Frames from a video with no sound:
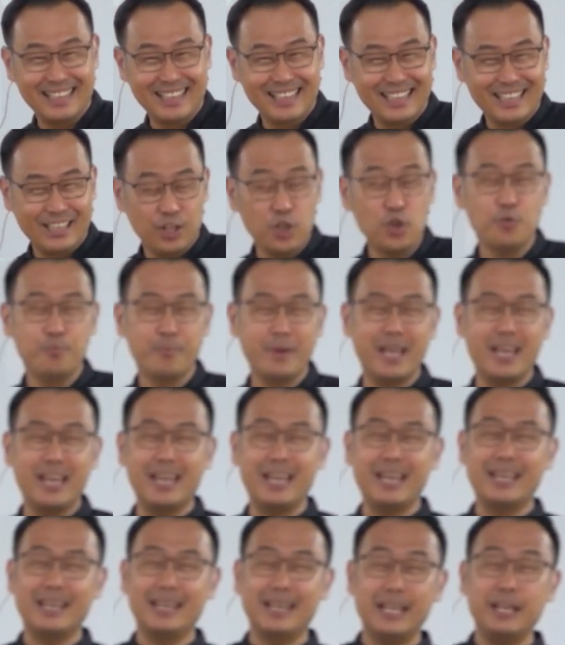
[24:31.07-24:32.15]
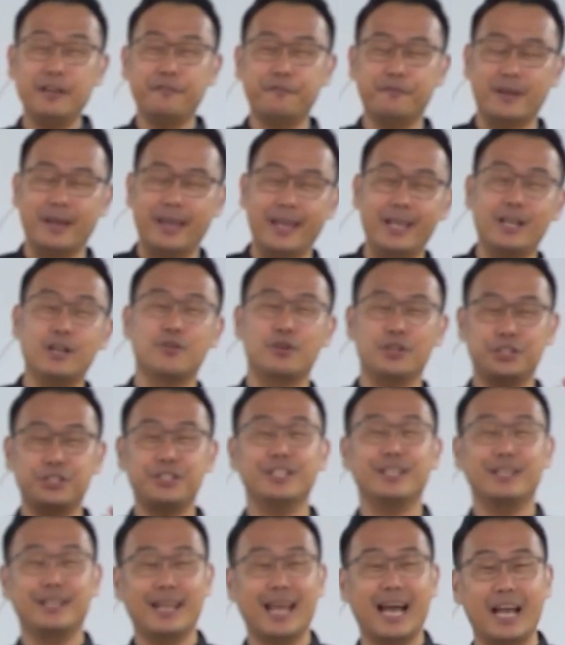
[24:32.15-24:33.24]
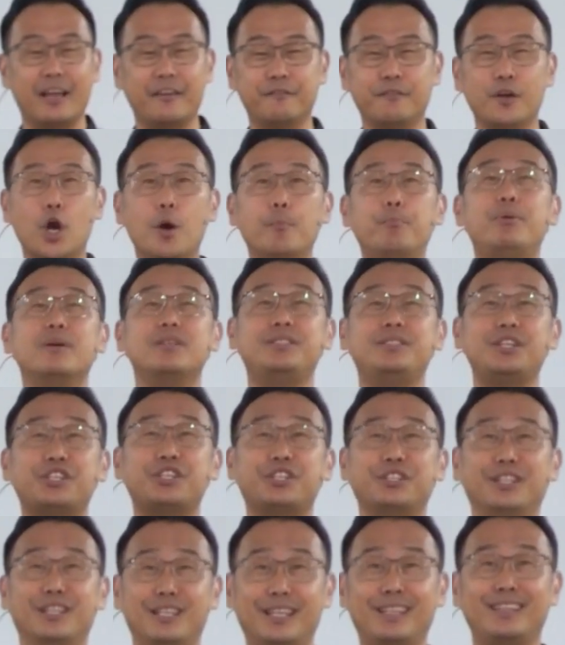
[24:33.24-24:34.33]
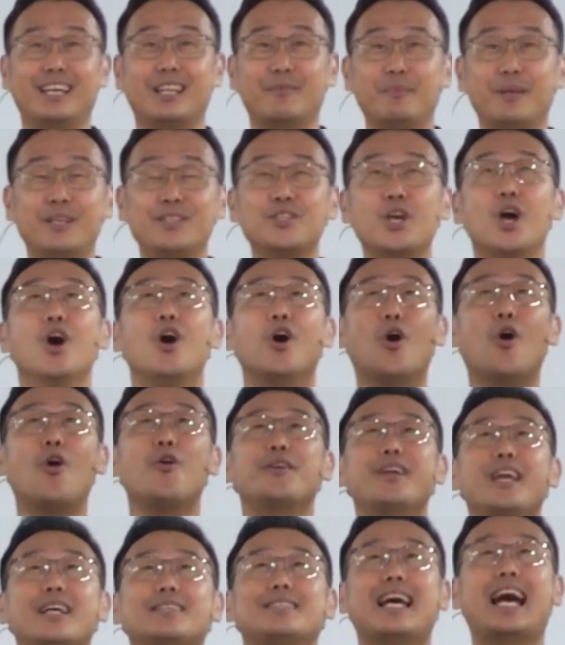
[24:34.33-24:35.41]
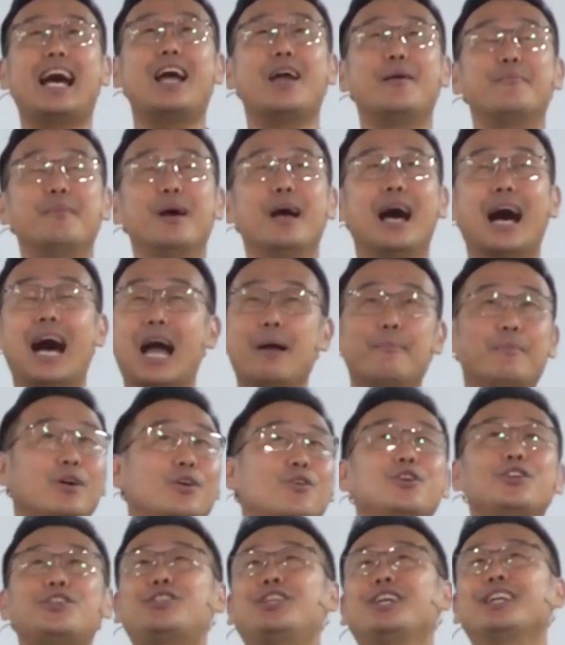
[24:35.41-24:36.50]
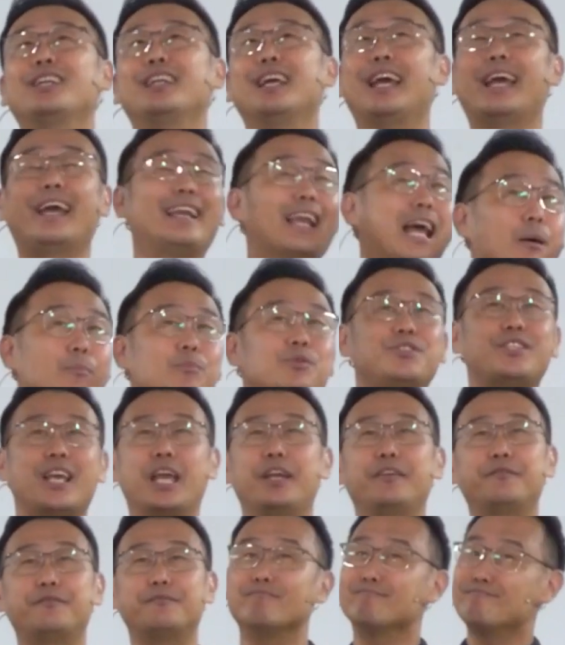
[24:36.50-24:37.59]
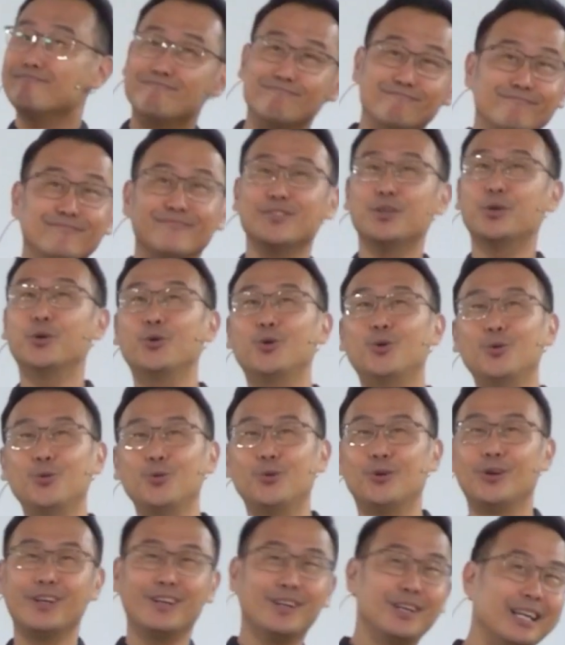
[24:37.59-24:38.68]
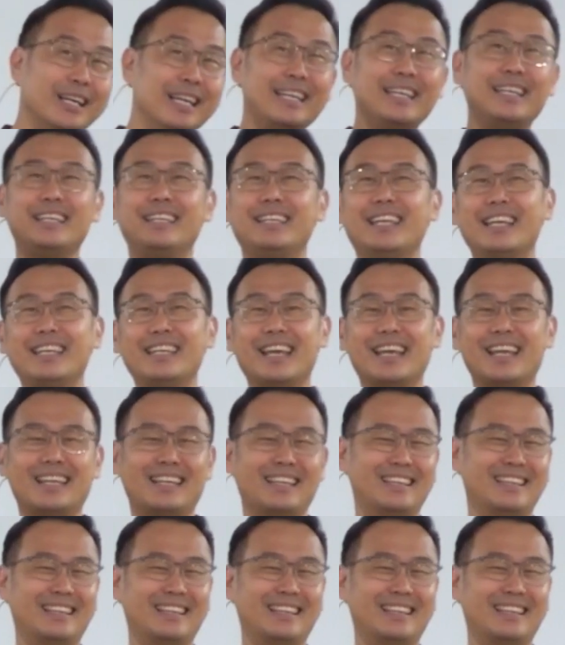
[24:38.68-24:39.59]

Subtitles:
You may live a Christian life positionally. That means, oh yes, I'm a Christian and I'm safe. Hoo-hoo. Yay, yay.